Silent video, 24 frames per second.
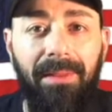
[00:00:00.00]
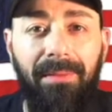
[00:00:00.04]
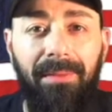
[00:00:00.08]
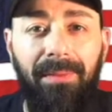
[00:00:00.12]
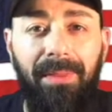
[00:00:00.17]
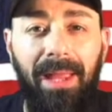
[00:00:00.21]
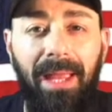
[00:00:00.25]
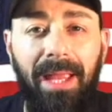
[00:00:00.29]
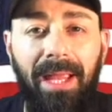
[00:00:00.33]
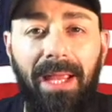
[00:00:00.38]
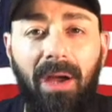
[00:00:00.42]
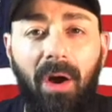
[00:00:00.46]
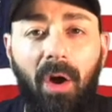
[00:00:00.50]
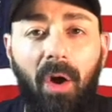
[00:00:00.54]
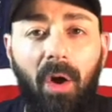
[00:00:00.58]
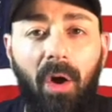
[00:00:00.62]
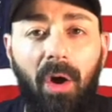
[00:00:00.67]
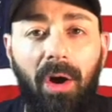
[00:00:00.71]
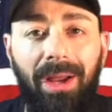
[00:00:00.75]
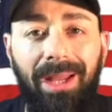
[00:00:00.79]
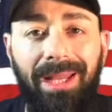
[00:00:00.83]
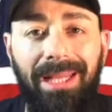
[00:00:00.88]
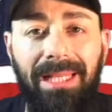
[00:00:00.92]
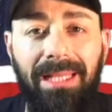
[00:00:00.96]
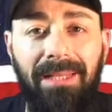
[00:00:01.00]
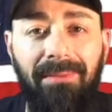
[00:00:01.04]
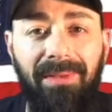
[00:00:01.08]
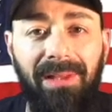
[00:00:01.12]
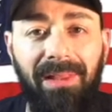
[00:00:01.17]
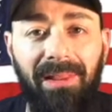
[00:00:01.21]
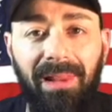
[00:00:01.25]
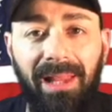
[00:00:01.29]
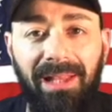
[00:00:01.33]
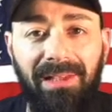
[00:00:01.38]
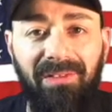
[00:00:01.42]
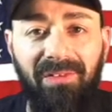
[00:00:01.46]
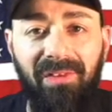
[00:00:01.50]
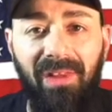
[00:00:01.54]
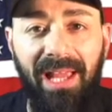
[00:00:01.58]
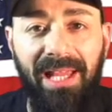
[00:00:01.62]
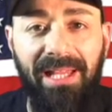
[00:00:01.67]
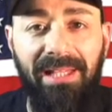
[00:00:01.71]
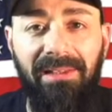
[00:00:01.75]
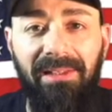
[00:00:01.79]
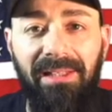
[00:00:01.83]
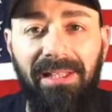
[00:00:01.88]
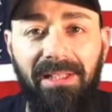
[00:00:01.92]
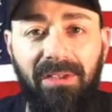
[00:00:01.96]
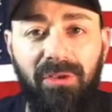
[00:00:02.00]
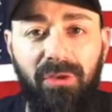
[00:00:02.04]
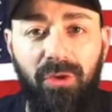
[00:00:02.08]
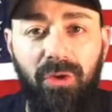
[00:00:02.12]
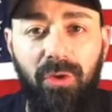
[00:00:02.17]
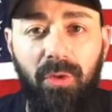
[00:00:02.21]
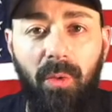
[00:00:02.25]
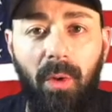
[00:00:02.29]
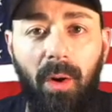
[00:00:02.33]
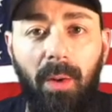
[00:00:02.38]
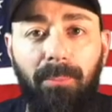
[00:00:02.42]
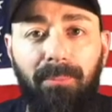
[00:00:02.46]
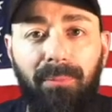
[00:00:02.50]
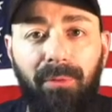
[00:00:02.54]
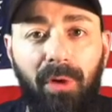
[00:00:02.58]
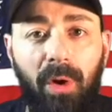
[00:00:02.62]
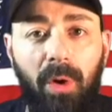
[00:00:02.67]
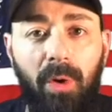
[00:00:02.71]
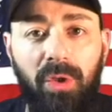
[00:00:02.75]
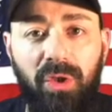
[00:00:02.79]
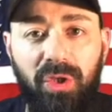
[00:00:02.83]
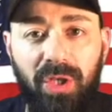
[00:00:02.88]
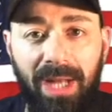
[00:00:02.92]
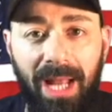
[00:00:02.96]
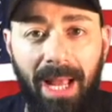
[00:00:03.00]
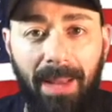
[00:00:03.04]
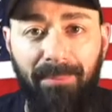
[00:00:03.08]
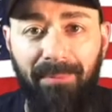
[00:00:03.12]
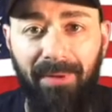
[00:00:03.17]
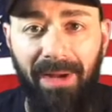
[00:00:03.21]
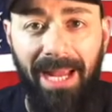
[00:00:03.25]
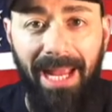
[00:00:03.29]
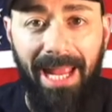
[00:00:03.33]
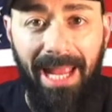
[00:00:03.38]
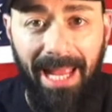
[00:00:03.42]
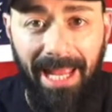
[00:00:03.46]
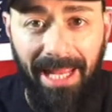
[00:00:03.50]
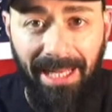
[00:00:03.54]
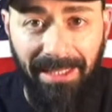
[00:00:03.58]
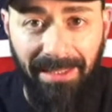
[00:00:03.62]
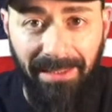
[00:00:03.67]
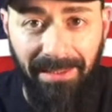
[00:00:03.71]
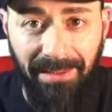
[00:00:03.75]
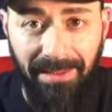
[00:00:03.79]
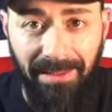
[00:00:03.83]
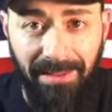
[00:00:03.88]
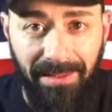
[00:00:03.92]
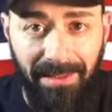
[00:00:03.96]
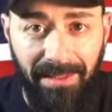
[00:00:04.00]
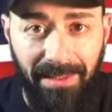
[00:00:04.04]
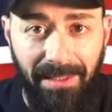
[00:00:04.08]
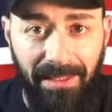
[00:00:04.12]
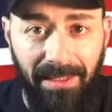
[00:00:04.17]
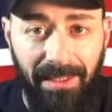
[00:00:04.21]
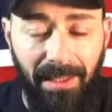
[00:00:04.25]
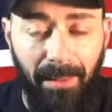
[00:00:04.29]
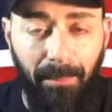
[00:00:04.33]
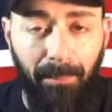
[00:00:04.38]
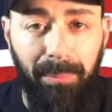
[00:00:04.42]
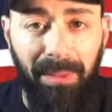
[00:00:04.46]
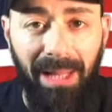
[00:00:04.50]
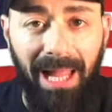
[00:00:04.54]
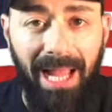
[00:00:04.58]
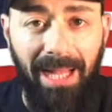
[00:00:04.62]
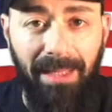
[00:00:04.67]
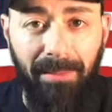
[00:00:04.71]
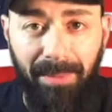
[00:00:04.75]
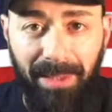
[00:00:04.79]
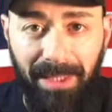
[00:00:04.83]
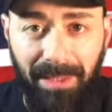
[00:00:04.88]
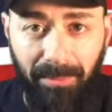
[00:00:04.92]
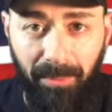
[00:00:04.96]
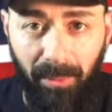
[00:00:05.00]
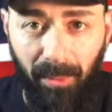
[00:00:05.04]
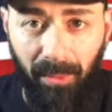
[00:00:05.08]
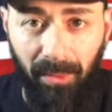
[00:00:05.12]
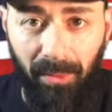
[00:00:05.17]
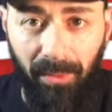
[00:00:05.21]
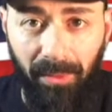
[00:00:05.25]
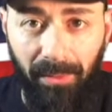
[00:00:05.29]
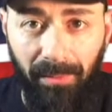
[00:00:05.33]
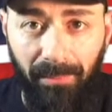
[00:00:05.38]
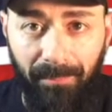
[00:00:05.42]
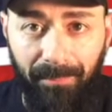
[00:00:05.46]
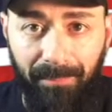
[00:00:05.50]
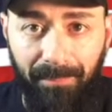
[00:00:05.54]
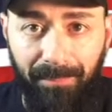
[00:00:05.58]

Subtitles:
they are even less likely to approach and apprehend black people